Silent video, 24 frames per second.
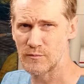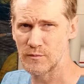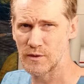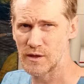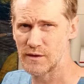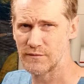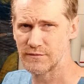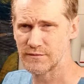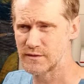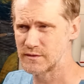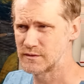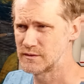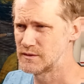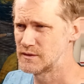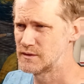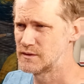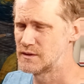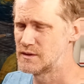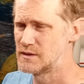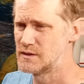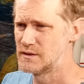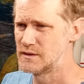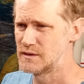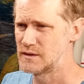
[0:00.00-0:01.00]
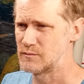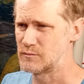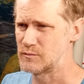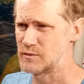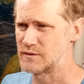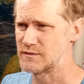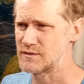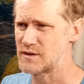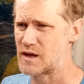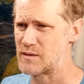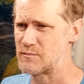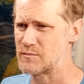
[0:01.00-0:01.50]
them left. And
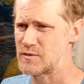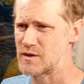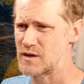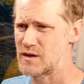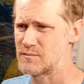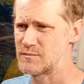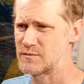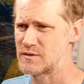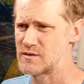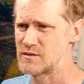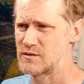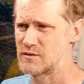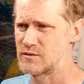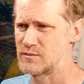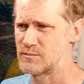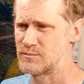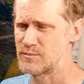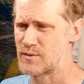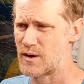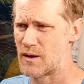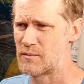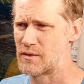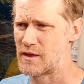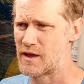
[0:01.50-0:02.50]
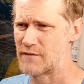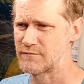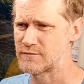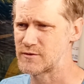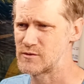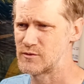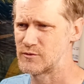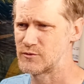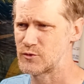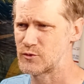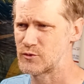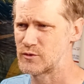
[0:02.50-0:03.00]
when the time comes, and they're probably
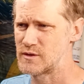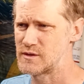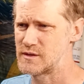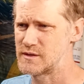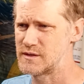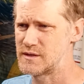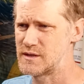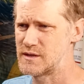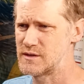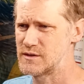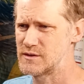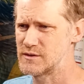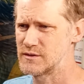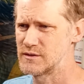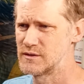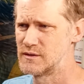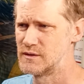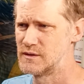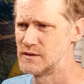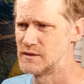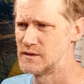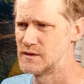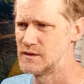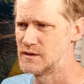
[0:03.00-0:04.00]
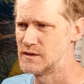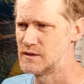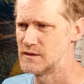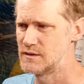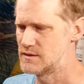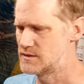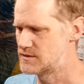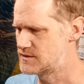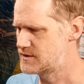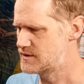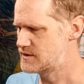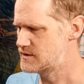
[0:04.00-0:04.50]
after the turn of the year,
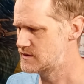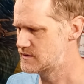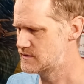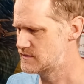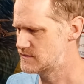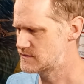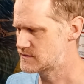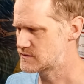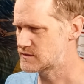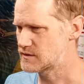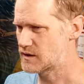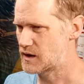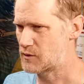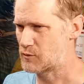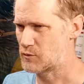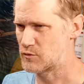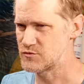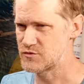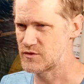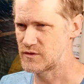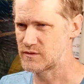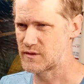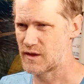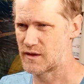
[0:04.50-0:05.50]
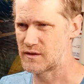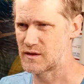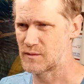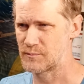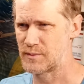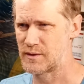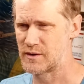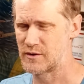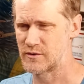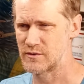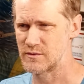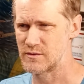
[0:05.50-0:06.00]
these I will just take
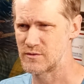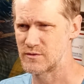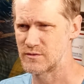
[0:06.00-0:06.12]
up here.